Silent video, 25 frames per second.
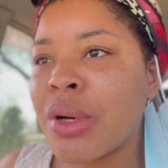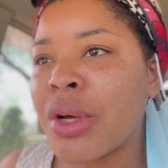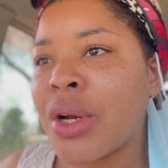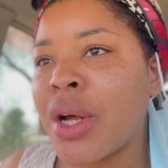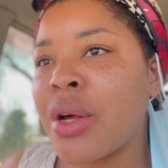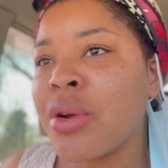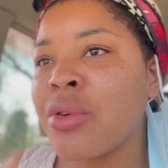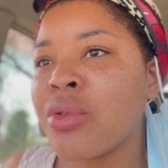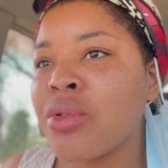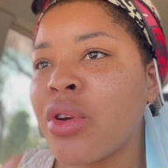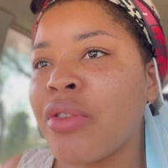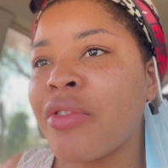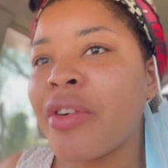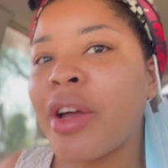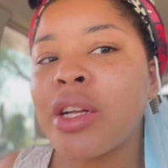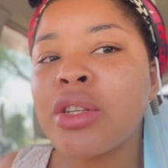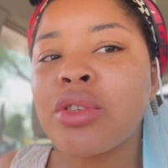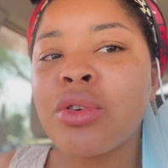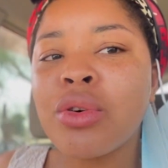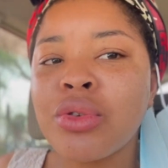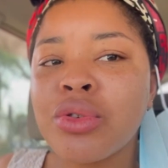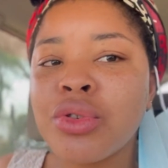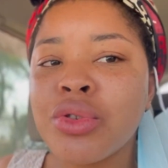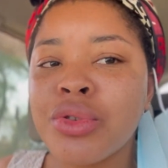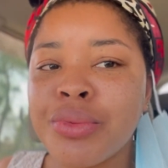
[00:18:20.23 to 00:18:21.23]
I don't know if I
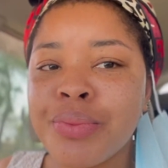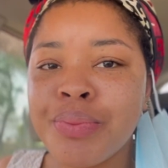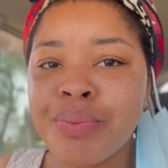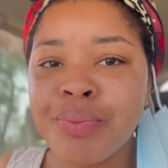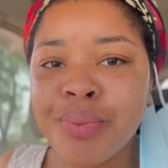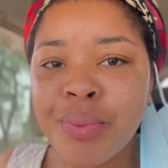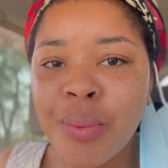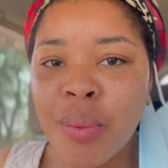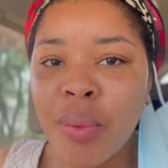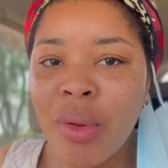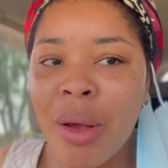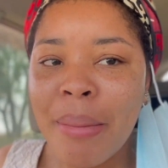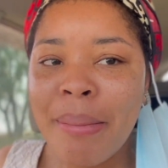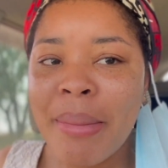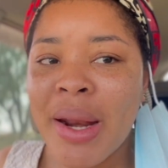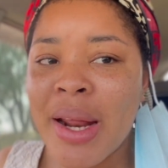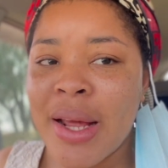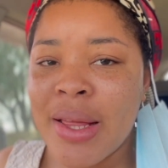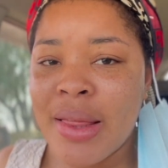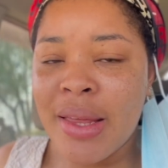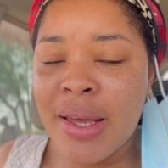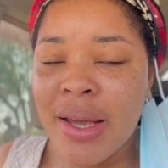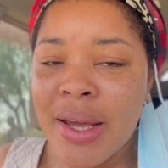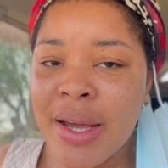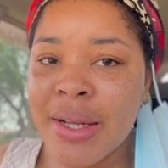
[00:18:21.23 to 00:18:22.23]
told you, but I
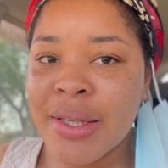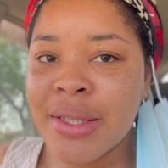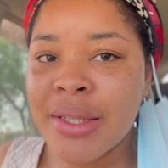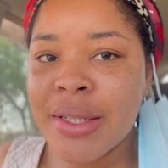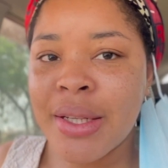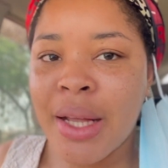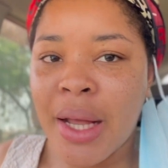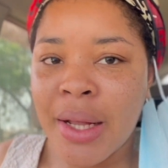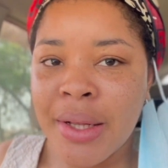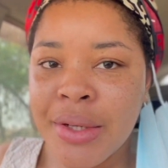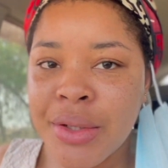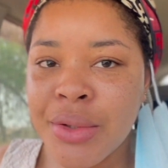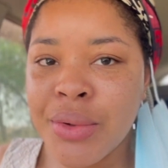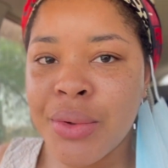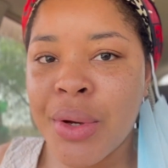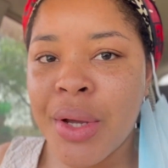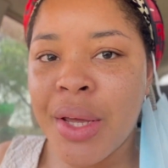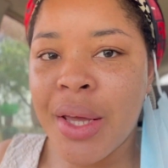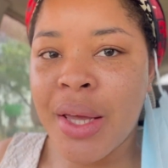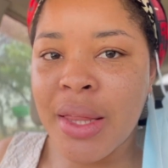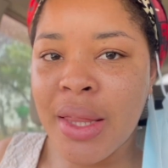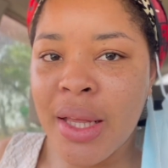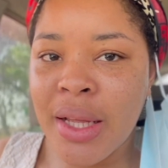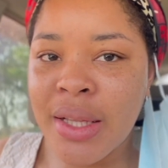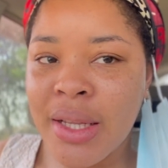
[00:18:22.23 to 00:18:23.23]
think I did. I need to go and
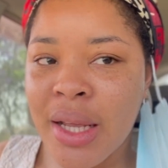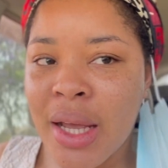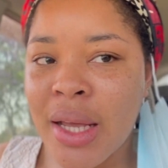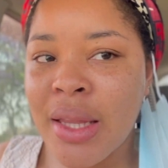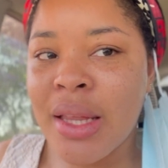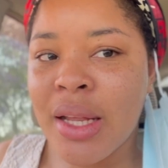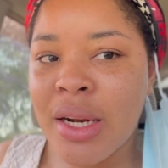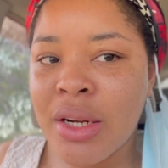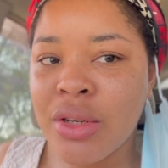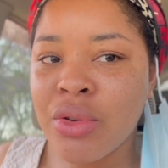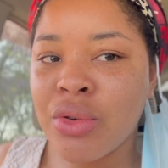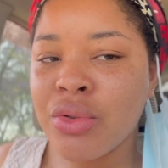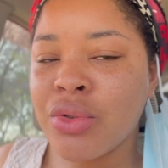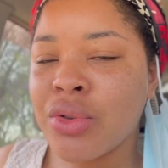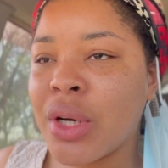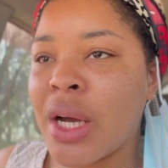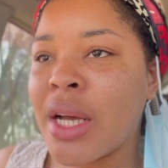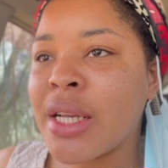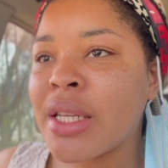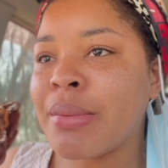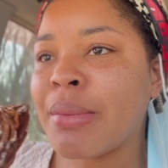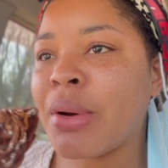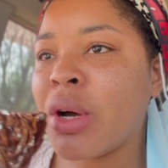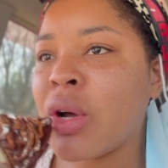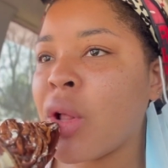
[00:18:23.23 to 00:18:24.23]
get that dye that I told you guys
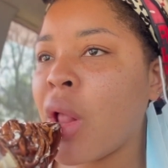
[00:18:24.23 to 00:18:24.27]
about.